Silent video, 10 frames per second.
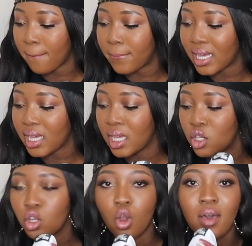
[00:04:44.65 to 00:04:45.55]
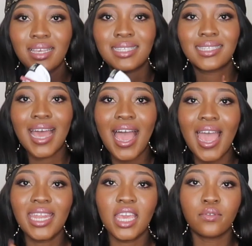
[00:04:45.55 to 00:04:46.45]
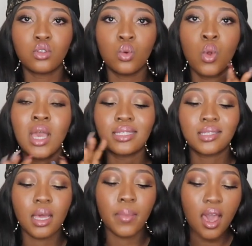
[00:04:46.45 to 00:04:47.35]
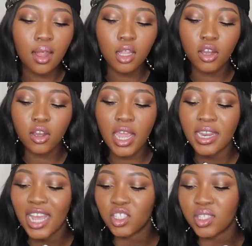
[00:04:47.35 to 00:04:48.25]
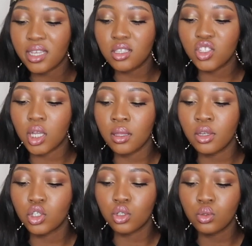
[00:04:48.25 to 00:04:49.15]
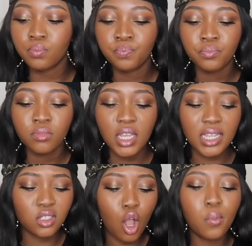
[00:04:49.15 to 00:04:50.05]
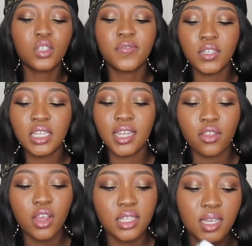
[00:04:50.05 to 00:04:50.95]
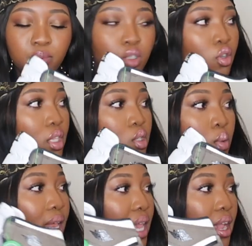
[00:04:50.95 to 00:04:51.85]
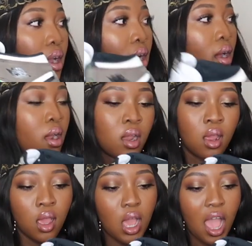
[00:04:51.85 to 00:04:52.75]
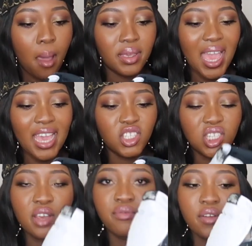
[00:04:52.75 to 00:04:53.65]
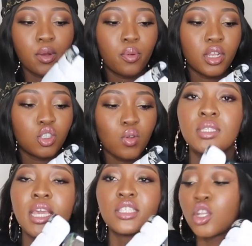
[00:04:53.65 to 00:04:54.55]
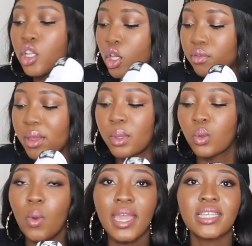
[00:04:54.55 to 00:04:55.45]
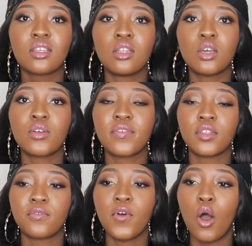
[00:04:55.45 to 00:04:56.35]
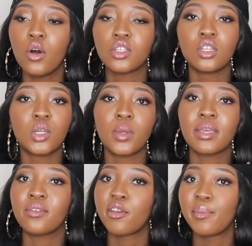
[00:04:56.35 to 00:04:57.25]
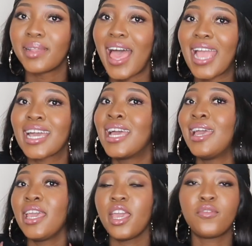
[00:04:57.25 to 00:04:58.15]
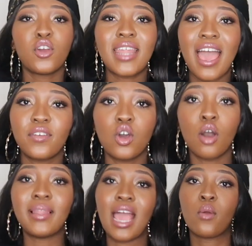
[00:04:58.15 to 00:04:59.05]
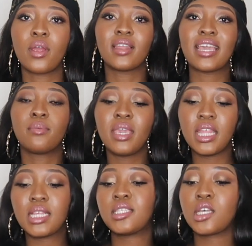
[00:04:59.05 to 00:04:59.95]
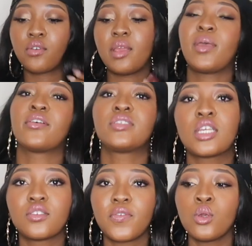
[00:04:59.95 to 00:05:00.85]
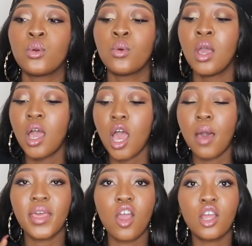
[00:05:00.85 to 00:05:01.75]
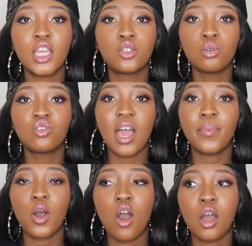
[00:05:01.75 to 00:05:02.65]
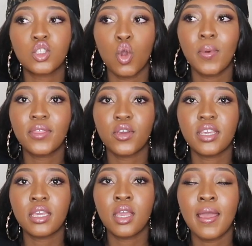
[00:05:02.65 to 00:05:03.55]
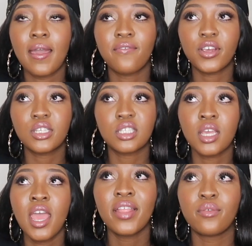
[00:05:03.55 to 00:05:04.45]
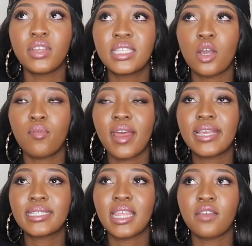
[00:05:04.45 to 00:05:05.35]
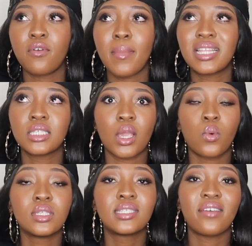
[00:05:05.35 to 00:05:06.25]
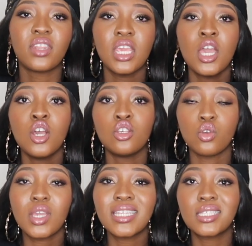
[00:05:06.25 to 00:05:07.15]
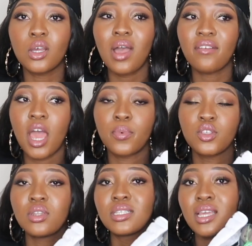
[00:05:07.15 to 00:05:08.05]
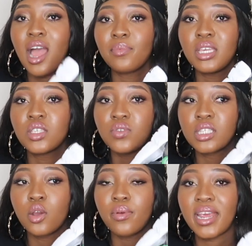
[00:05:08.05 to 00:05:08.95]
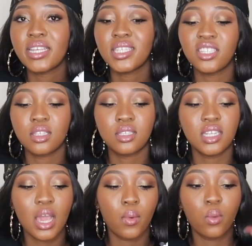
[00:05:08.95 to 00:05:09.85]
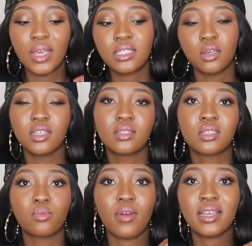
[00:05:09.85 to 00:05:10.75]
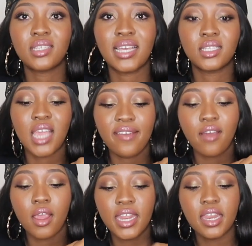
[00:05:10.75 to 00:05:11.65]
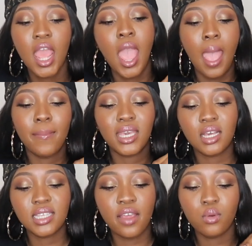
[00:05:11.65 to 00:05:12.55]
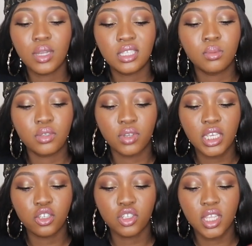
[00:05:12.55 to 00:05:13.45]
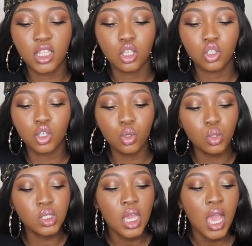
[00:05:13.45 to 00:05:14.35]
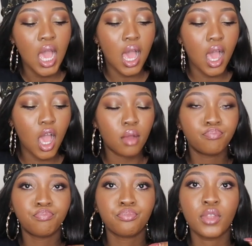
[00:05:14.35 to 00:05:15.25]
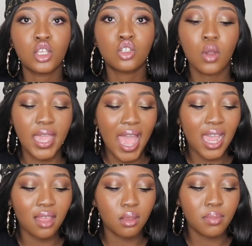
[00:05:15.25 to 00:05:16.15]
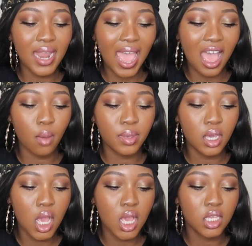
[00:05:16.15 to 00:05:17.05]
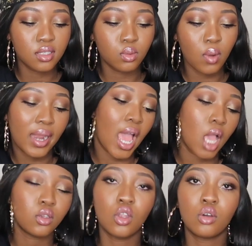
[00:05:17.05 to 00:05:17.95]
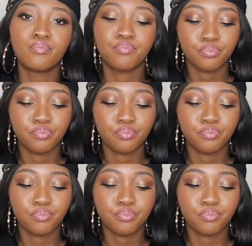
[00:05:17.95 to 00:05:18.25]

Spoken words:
But you know, on the side it gives you some color, and I just think it's such a clean shoe. It's almost fully leather except, you know, the suede here. But yeah, it's just a very pretty shoe. It's gonna look great with white. It's gonna look great for the fall. It's gonna look great with black. If you're an avid all black wearer like me, this is a great pair of sneakers for you. They do drop October 31st. Retail price, I think for men's is like $170, so you can still have an opportunity to cop these retail price. I just did not want to wait till this price had skyrocketed because everyone seems really interested in these shoes. So yeah, I got them now because why not, you know?